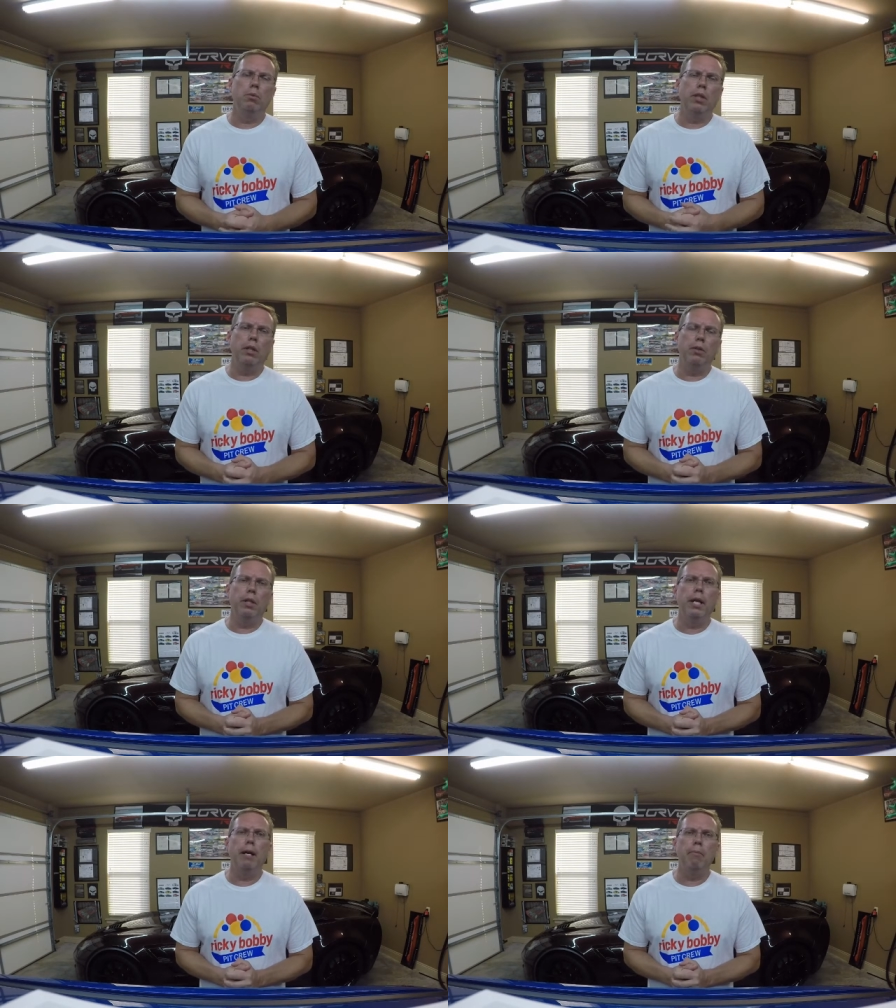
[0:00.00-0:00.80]
take a look
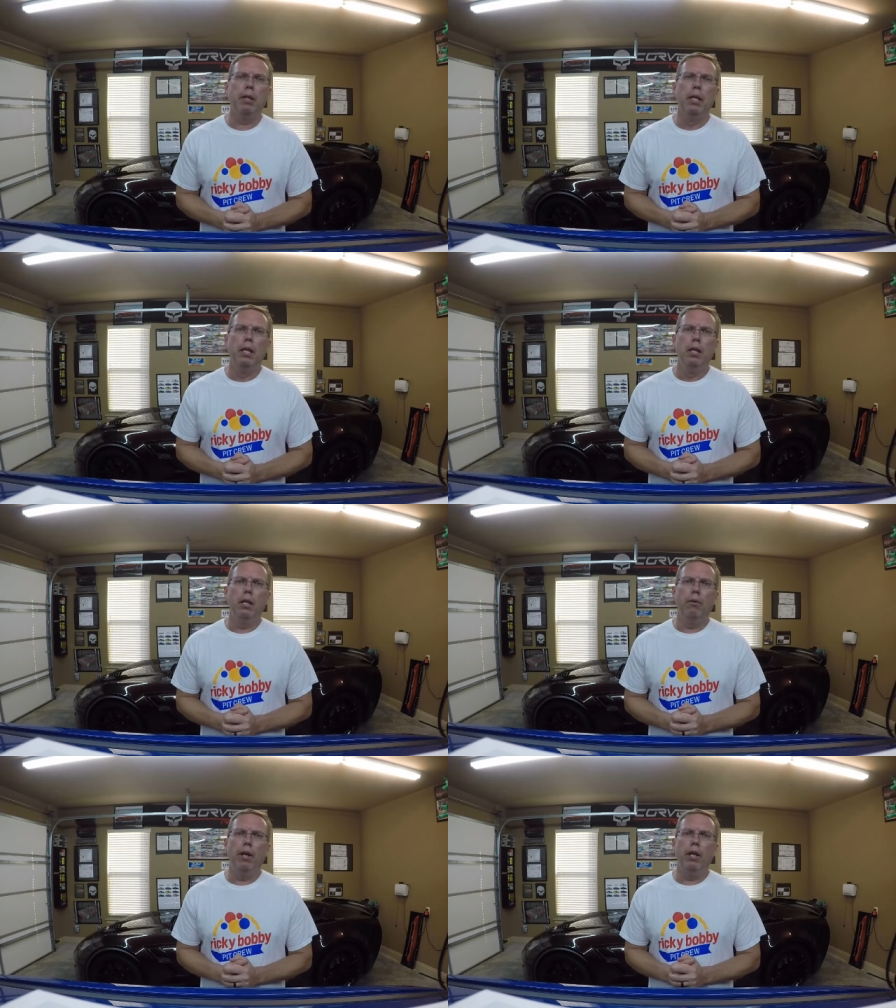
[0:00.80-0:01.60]
at that.
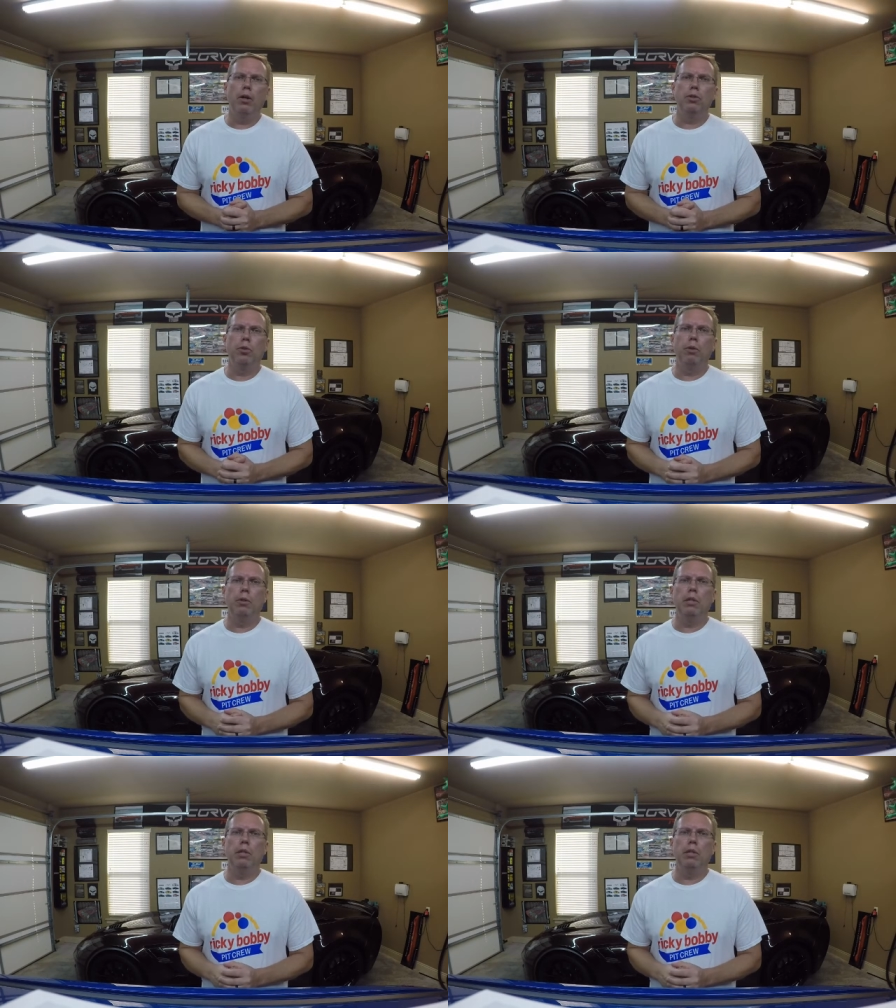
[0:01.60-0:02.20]
But right now I'll show you what